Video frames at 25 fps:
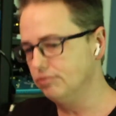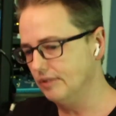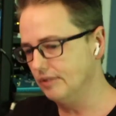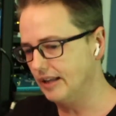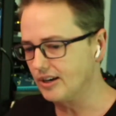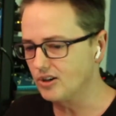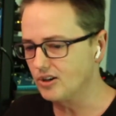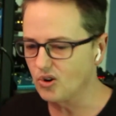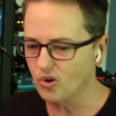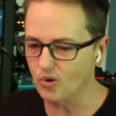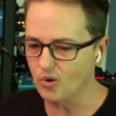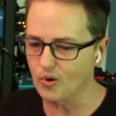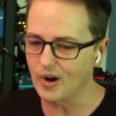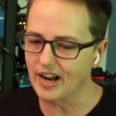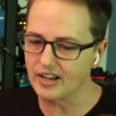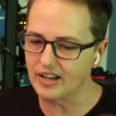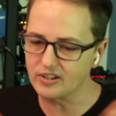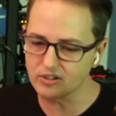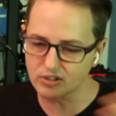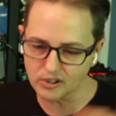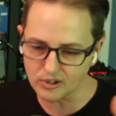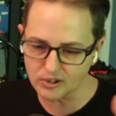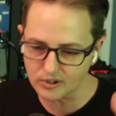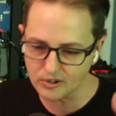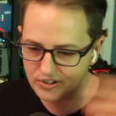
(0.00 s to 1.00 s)

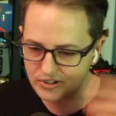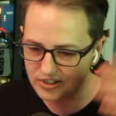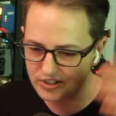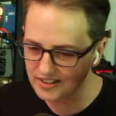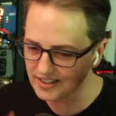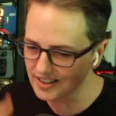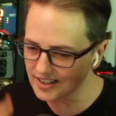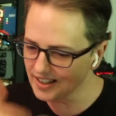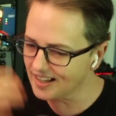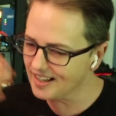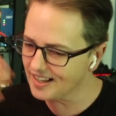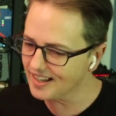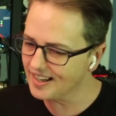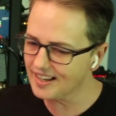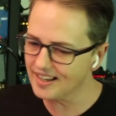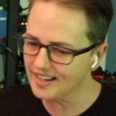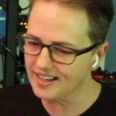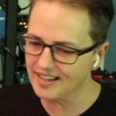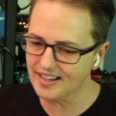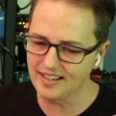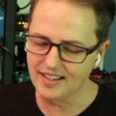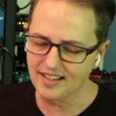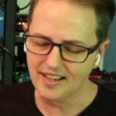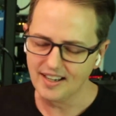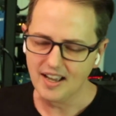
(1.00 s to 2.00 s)
granular
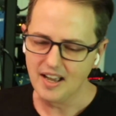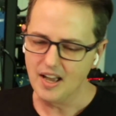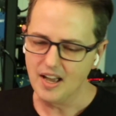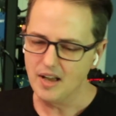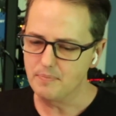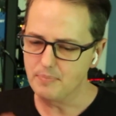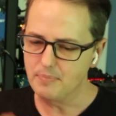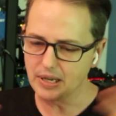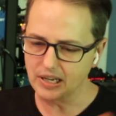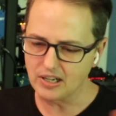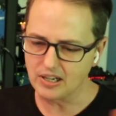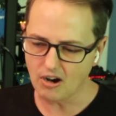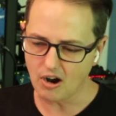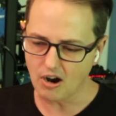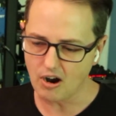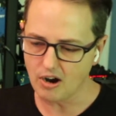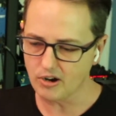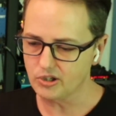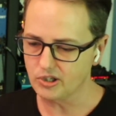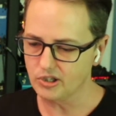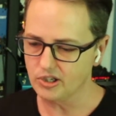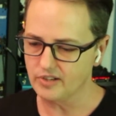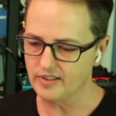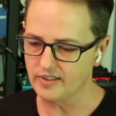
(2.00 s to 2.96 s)
delay, big conch shell.